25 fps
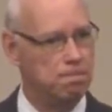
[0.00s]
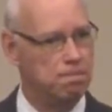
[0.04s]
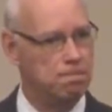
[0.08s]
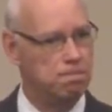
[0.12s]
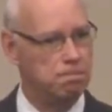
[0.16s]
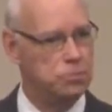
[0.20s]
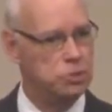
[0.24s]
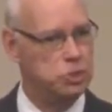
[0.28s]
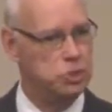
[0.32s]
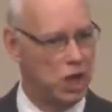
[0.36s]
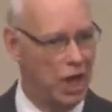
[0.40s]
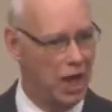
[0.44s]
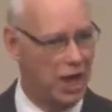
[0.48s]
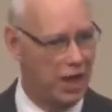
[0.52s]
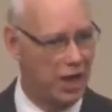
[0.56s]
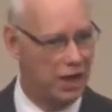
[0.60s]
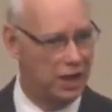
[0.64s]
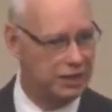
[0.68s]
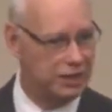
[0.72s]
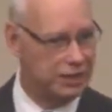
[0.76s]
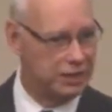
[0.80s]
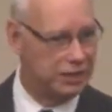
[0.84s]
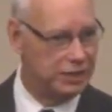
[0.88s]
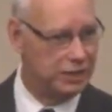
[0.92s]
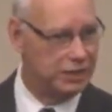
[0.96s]
John
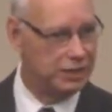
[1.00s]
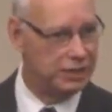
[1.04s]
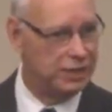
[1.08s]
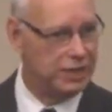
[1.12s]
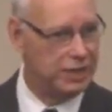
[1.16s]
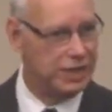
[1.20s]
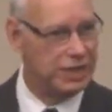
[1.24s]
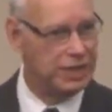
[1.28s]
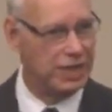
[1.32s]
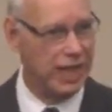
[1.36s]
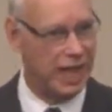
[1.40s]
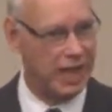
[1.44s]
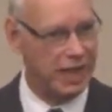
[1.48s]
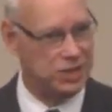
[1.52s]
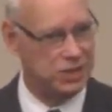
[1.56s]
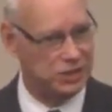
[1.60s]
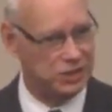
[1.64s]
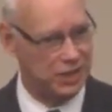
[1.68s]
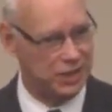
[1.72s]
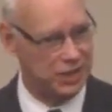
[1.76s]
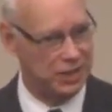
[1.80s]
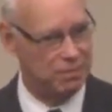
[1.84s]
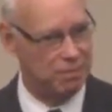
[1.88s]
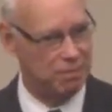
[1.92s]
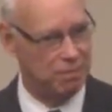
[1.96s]
and
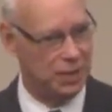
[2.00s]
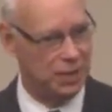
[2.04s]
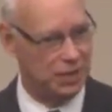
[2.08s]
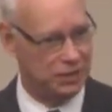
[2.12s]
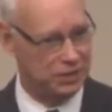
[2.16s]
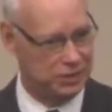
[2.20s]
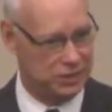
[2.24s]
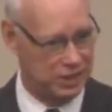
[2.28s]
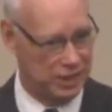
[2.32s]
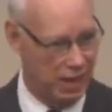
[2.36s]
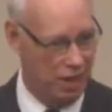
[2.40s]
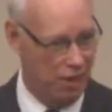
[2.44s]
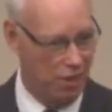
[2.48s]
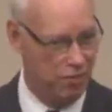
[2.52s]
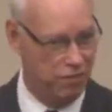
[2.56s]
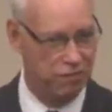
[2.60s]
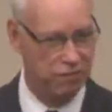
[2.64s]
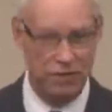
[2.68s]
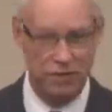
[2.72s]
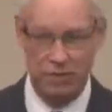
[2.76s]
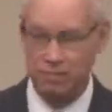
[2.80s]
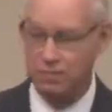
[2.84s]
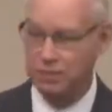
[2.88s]
Casey and myself,